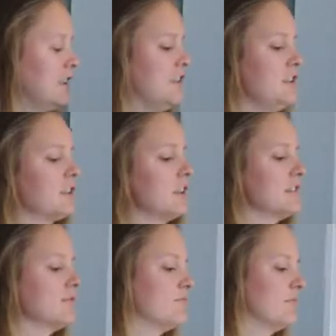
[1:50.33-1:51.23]
You
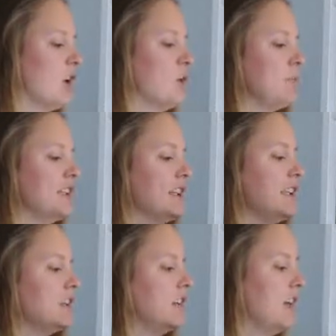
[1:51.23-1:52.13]
can open
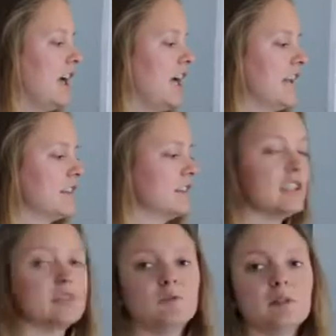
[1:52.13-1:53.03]
it and
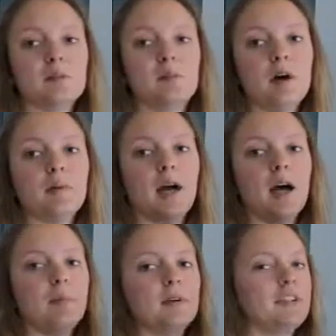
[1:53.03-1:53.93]
things will pop
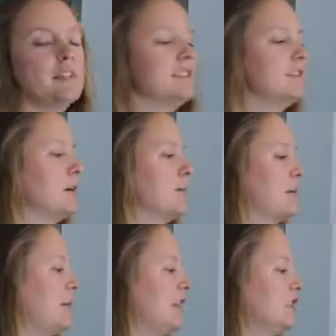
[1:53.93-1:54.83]
up from the
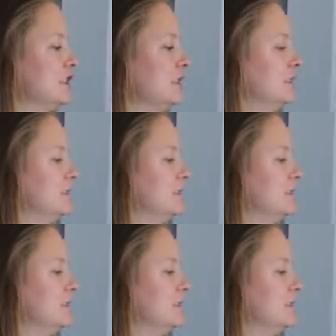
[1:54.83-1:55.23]
pages,